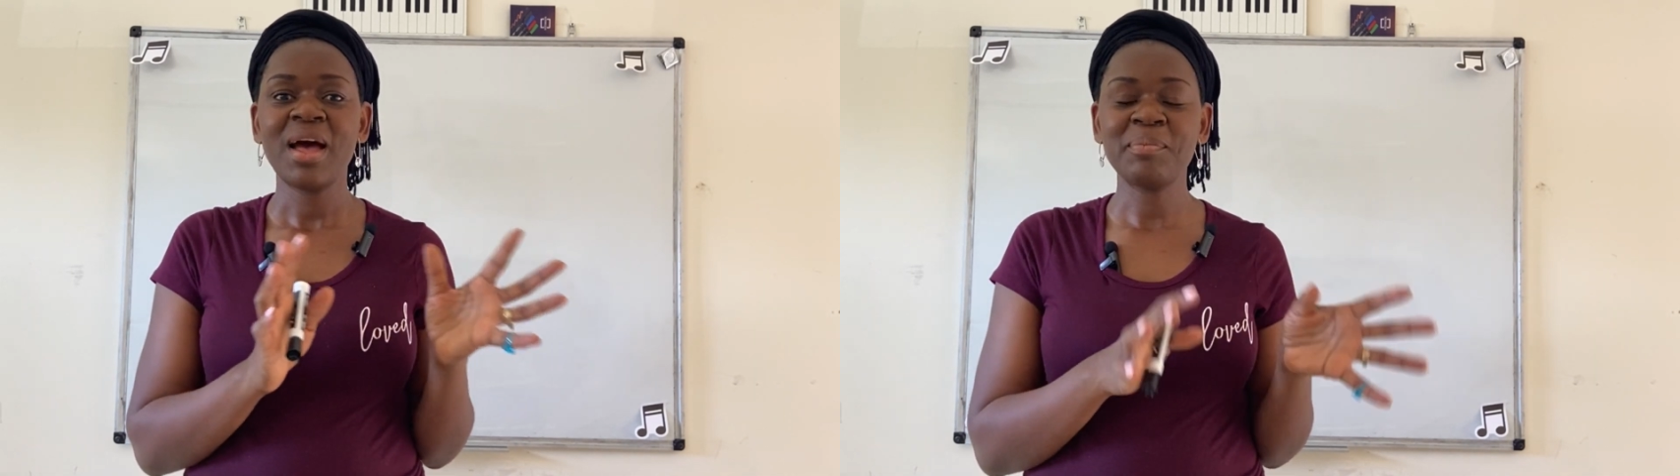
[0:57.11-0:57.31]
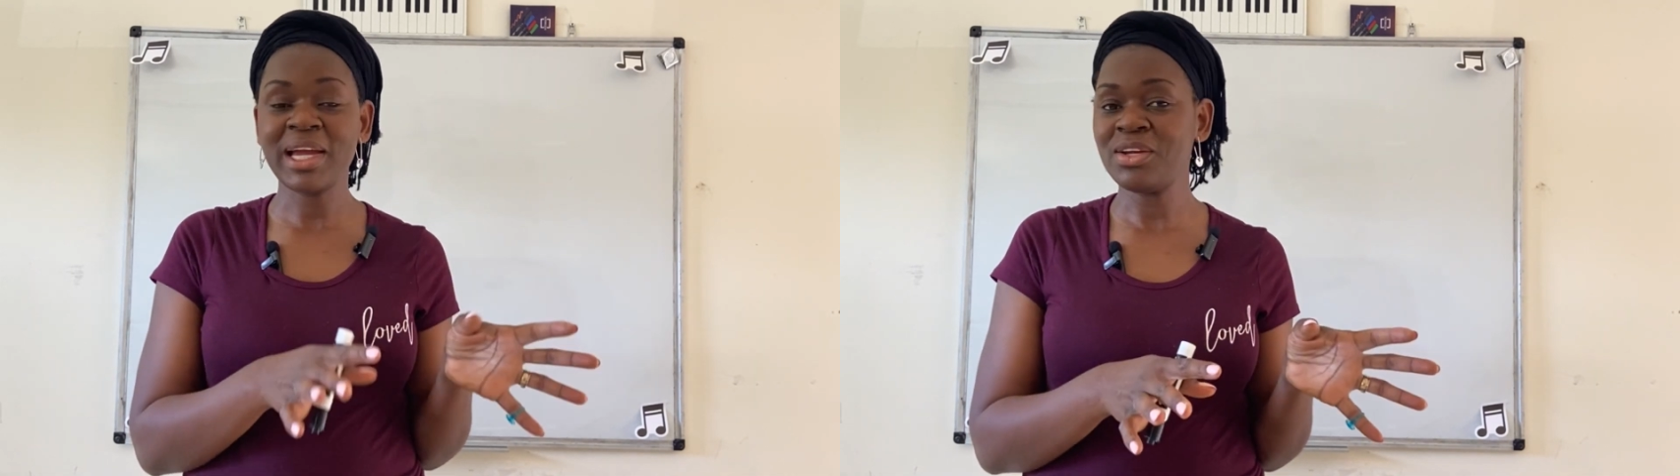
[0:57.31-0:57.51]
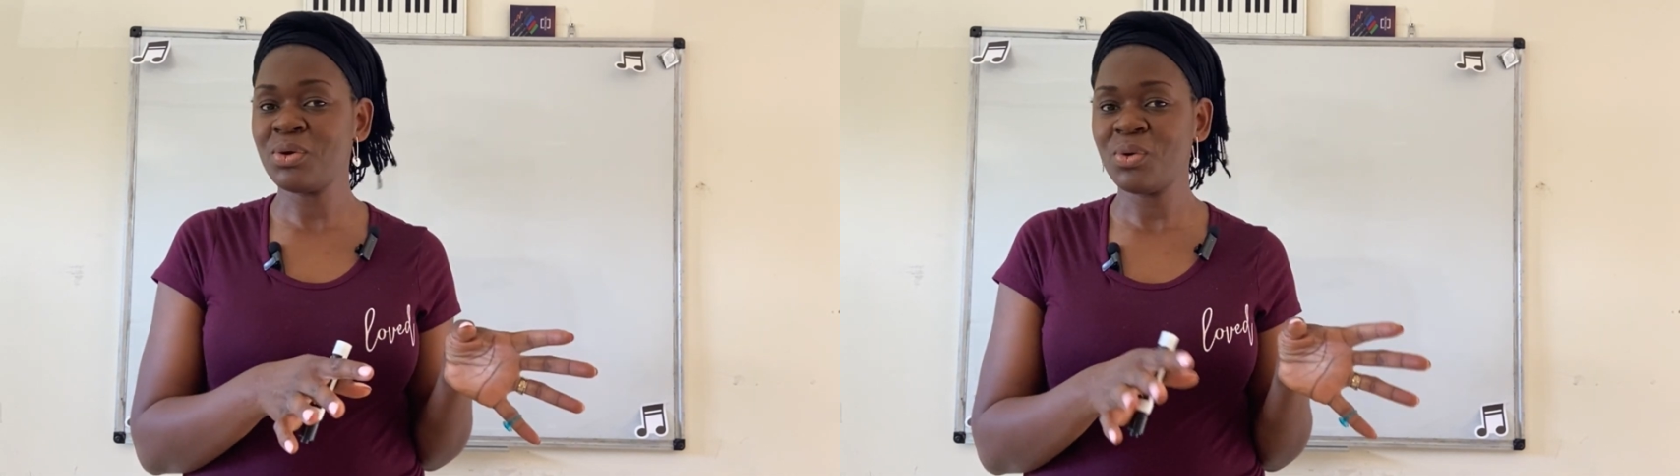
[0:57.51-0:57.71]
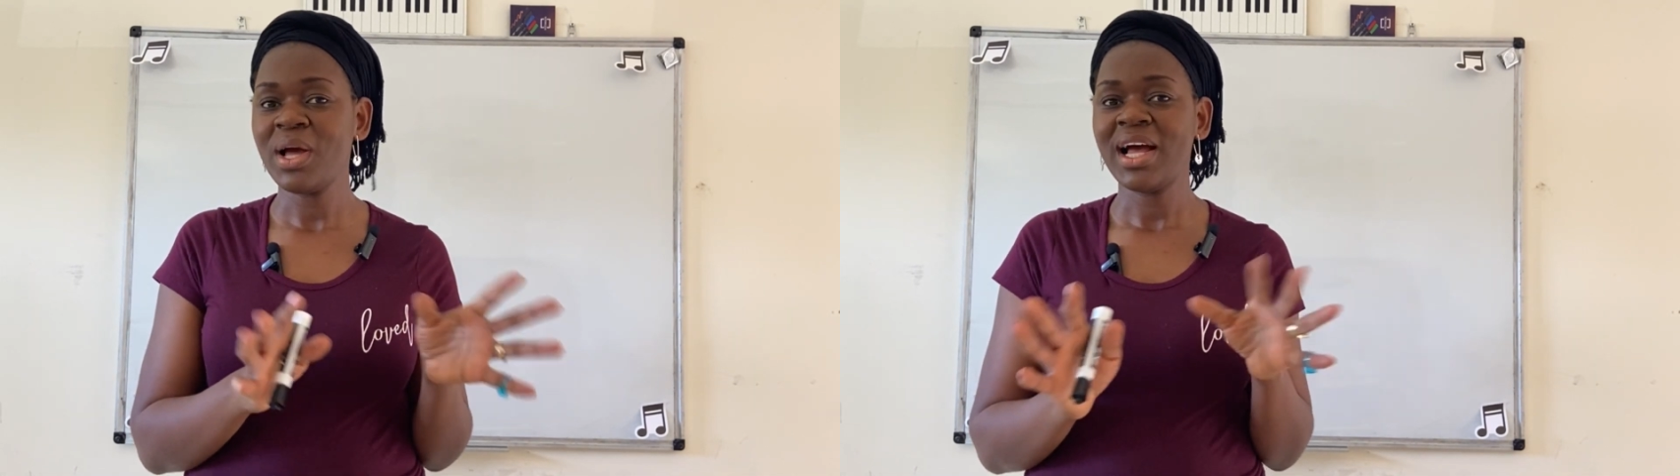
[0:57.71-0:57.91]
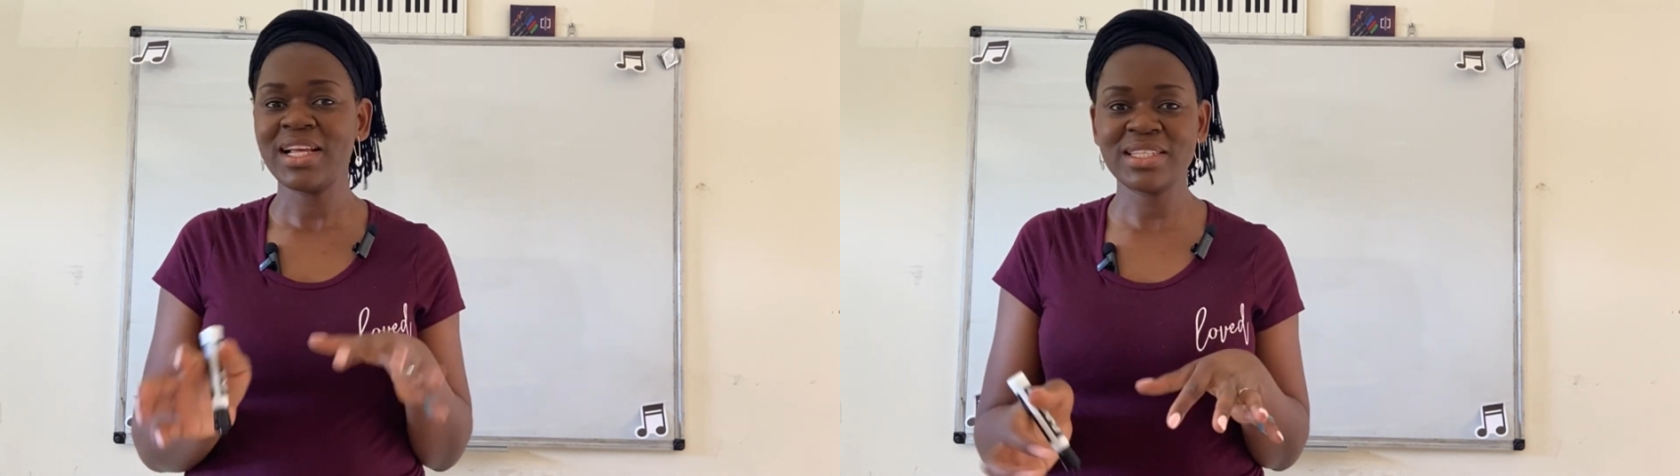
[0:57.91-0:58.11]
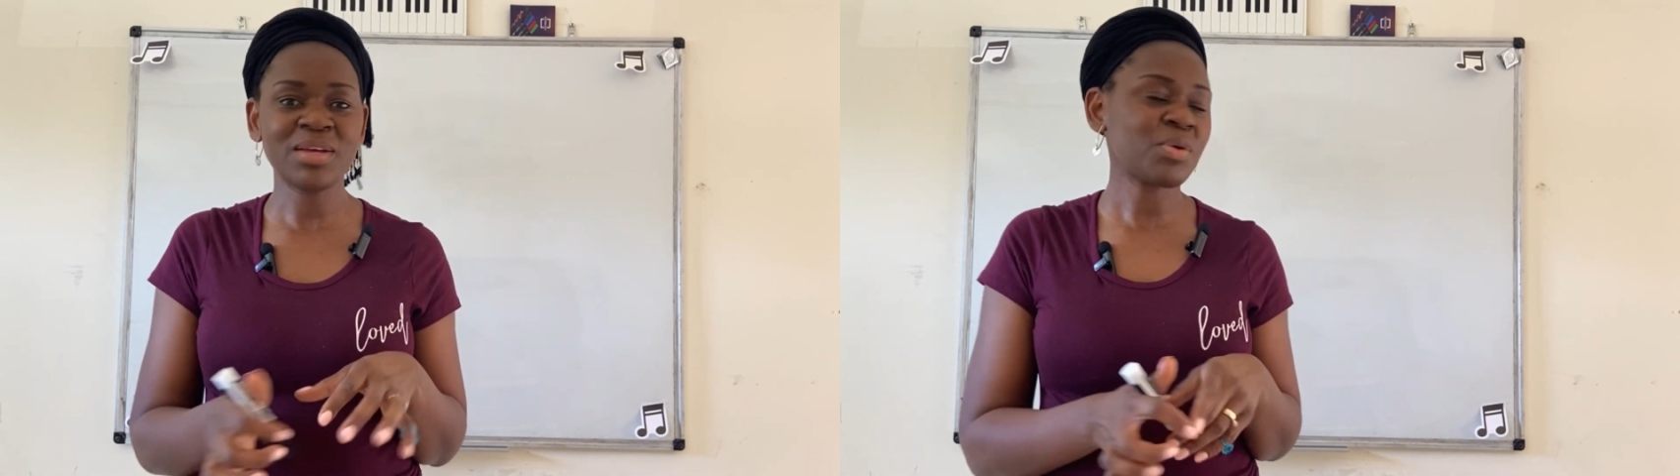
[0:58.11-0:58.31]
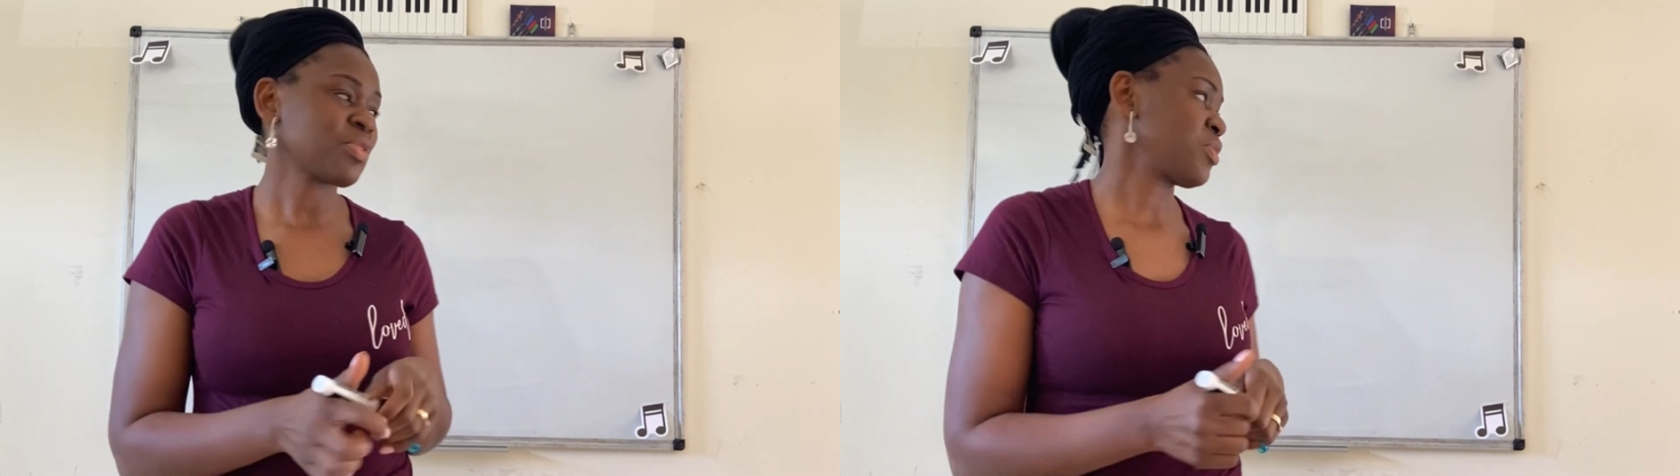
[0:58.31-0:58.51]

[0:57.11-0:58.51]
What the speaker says: minor and second